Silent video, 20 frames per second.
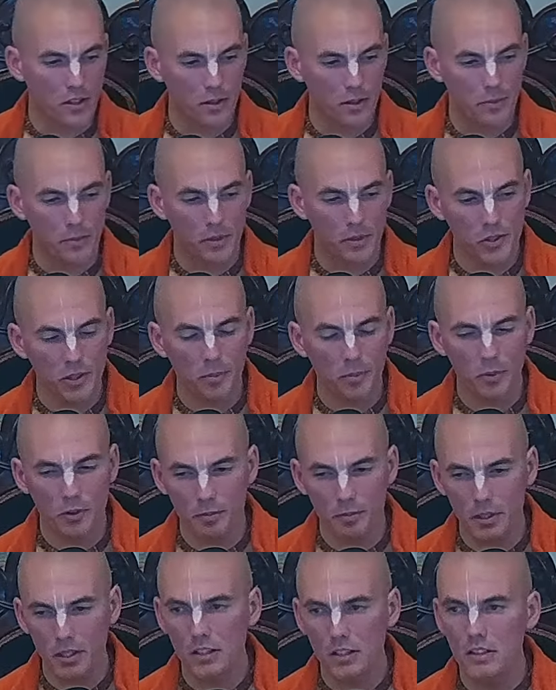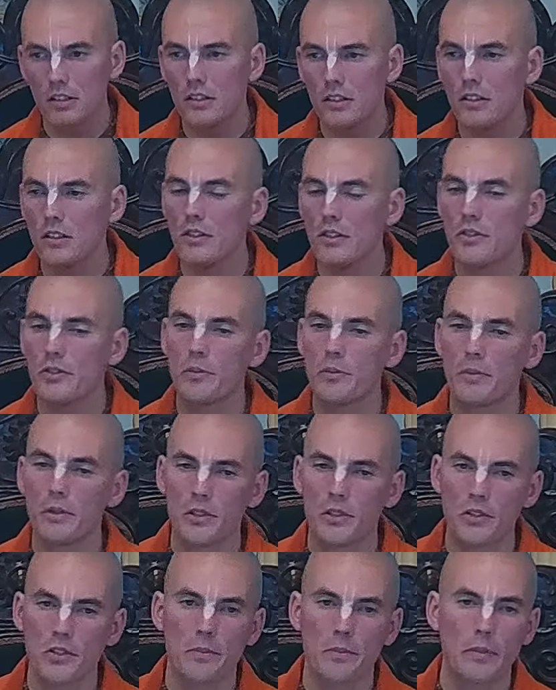it's a preaching movement, is to
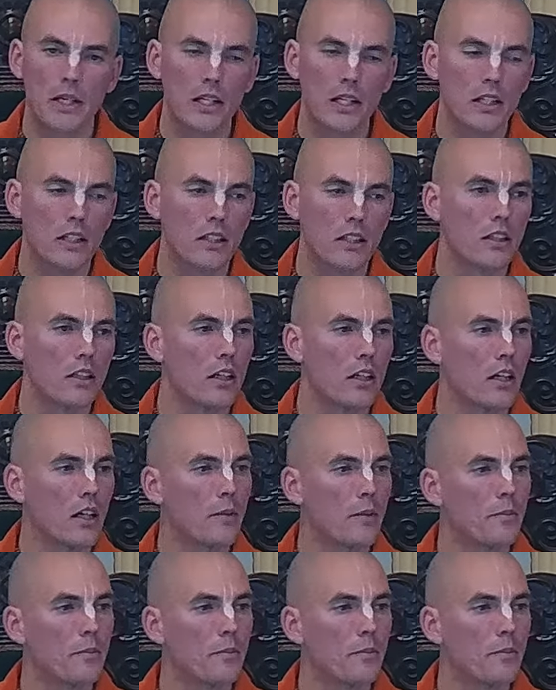participate in